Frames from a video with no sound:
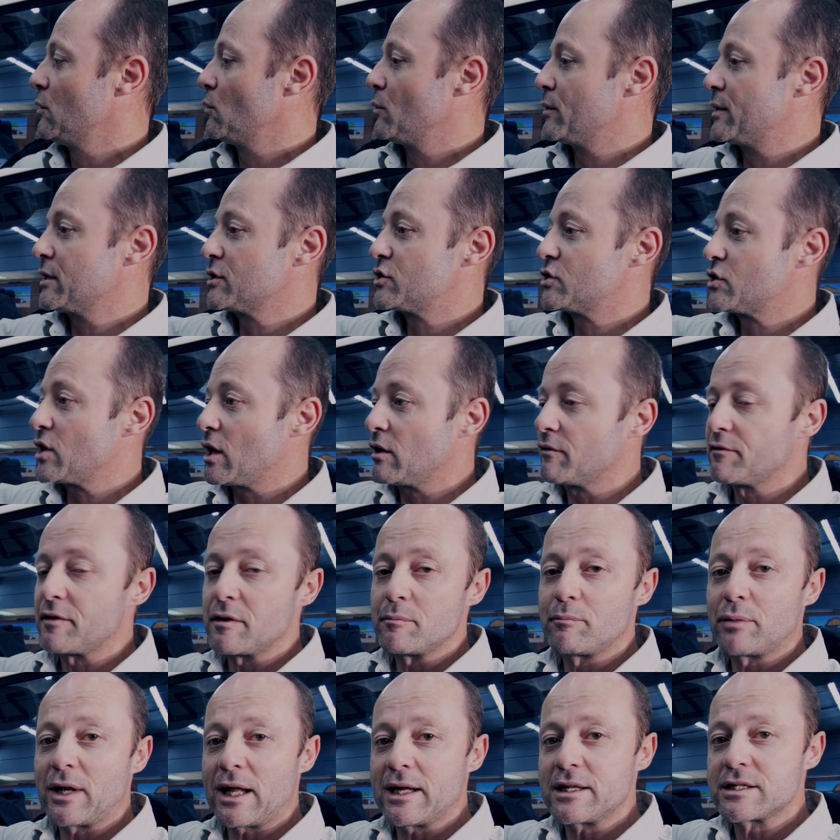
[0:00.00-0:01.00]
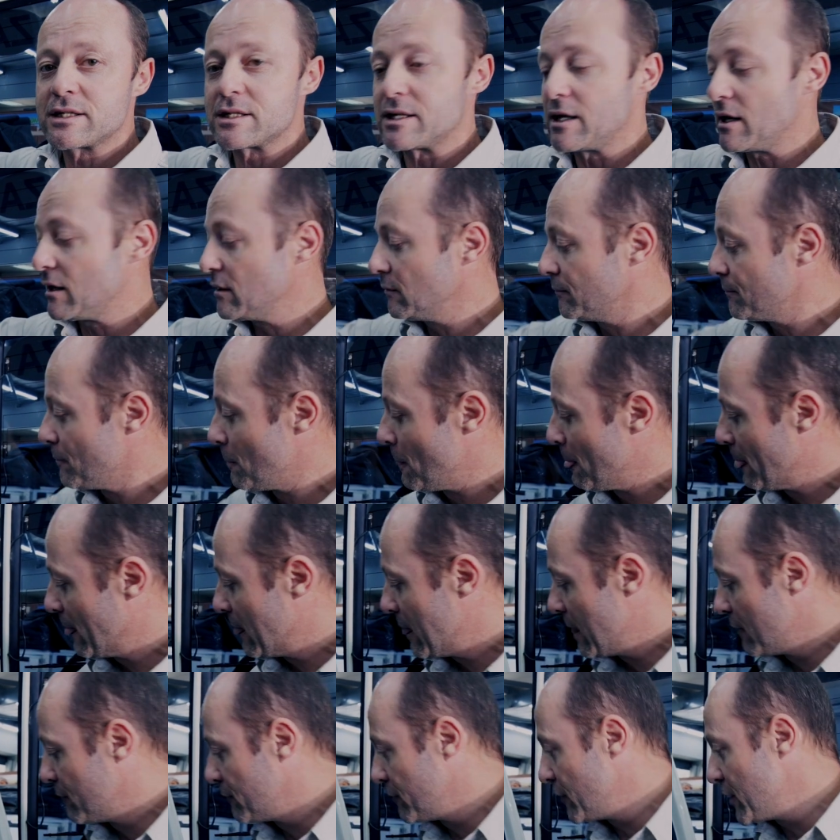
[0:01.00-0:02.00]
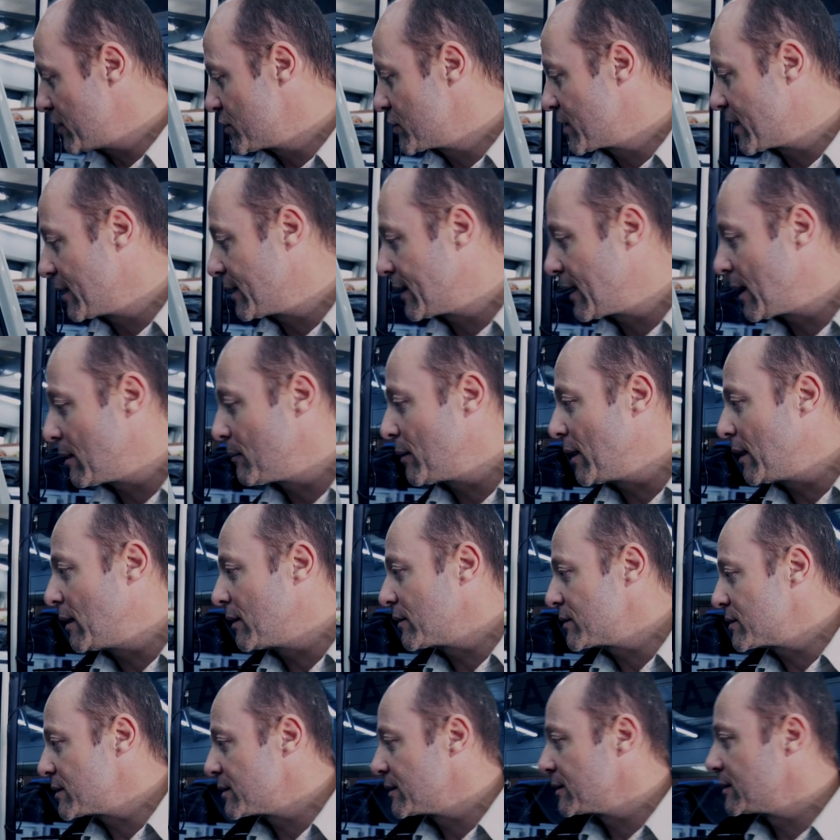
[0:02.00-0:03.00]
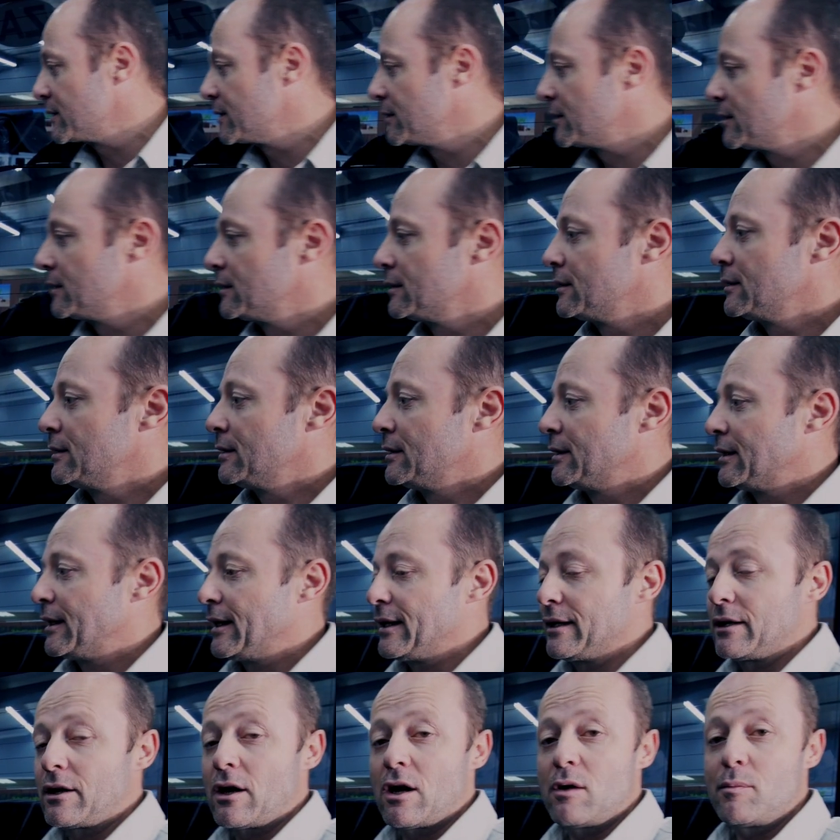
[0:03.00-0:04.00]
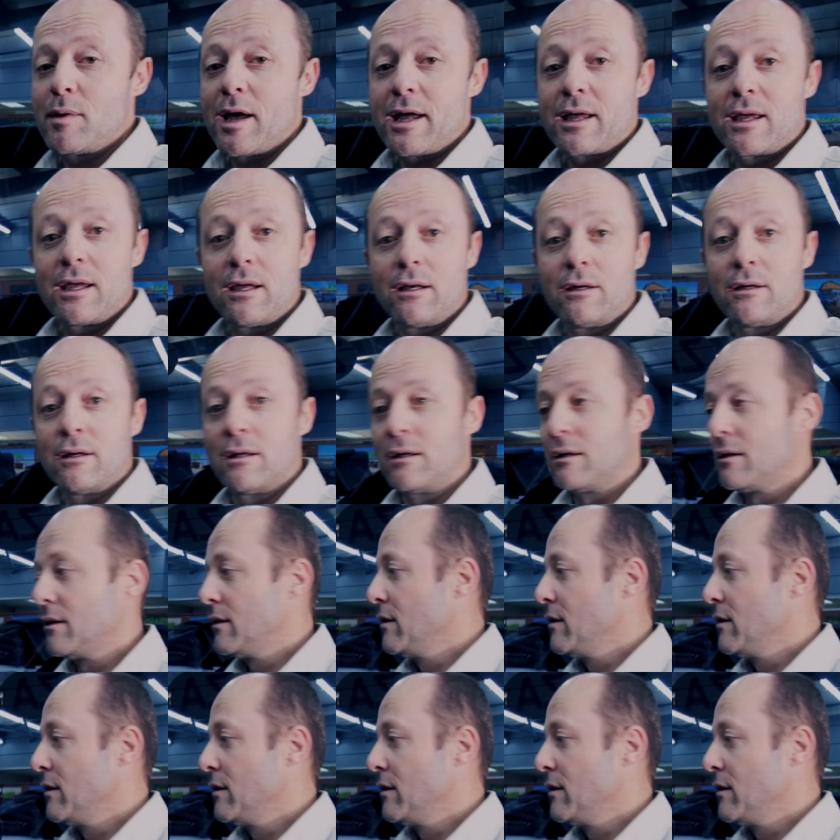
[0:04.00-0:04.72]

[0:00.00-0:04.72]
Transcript: With this shelf in place now, the fridge can come out and go back in